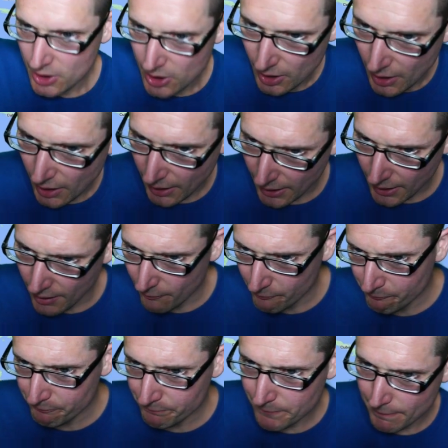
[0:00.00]
Um,
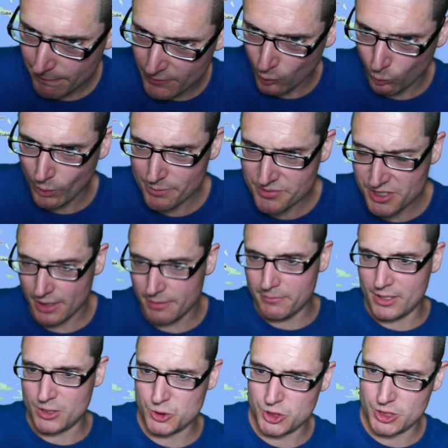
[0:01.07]
their website
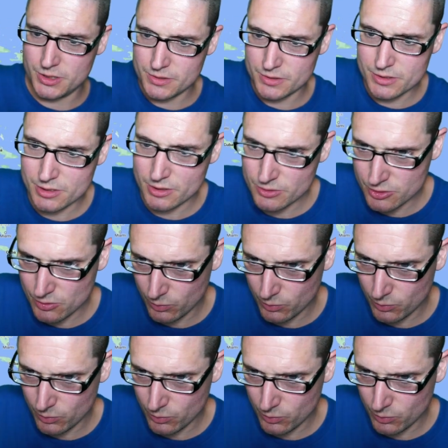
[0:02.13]
mentions. So we'll